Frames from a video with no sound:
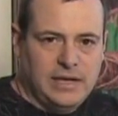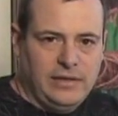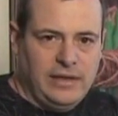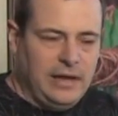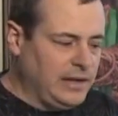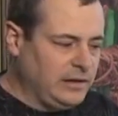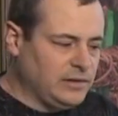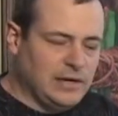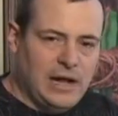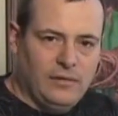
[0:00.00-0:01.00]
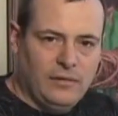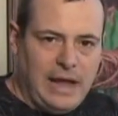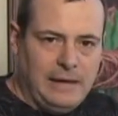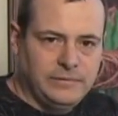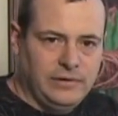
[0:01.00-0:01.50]
and they, they turn out
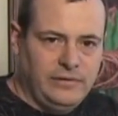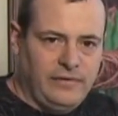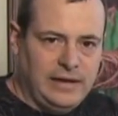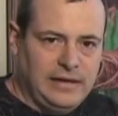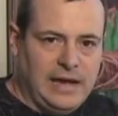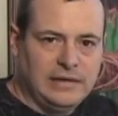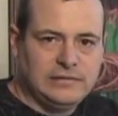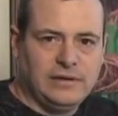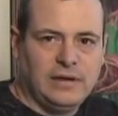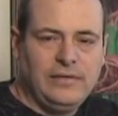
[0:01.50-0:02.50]
absolutely fantastic.